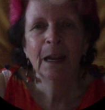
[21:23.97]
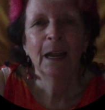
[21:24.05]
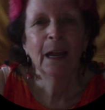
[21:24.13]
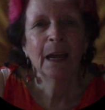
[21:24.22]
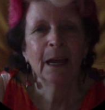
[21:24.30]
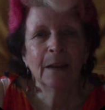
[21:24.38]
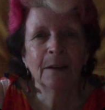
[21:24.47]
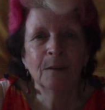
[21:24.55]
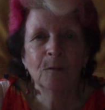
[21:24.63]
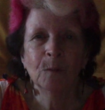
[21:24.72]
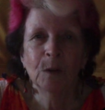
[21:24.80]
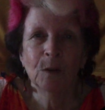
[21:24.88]
and
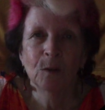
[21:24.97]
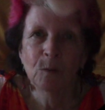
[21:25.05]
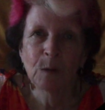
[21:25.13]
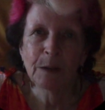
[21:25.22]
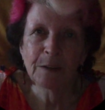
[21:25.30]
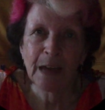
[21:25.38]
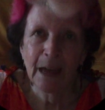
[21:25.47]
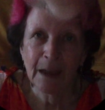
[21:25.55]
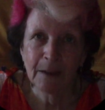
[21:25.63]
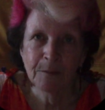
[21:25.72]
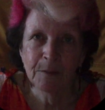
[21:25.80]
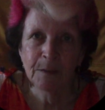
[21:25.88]
we always
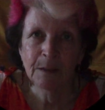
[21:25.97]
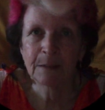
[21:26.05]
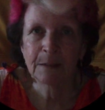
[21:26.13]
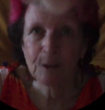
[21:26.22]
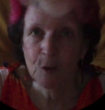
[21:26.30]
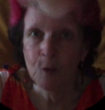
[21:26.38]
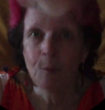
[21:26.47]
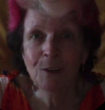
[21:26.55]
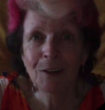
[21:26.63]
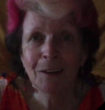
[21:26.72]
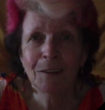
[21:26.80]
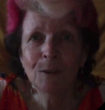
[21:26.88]
have a human
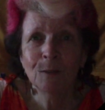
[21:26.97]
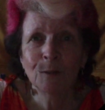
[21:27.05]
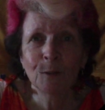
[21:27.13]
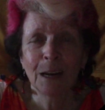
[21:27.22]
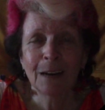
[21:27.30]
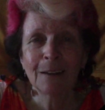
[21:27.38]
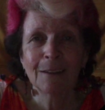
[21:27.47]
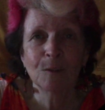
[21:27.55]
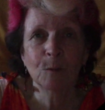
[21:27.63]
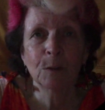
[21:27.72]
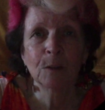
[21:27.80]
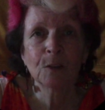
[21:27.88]
judge look at it as
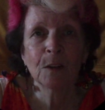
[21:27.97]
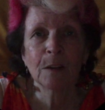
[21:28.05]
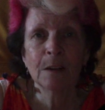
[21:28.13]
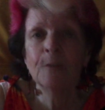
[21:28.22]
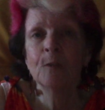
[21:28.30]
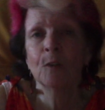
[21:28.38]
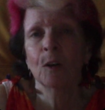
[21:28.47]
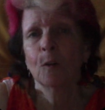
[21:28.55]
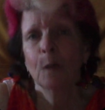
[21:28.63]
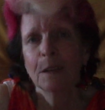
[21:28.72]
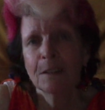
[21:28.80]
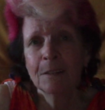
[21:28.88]
well, so that if you've got
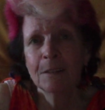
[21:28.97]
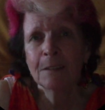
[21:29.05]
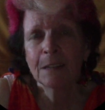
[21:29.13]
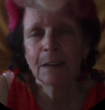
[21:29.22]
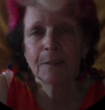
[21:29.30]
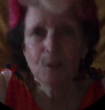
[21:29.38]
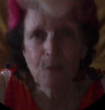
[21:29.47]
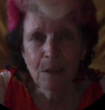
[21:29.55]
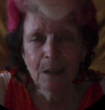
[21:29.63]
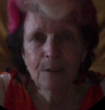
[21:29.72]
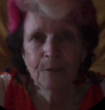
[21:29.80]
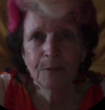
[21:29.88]
questions after you get
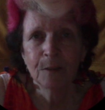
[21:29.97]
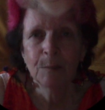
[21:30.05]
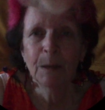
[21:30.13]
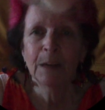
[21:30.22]
your feedback,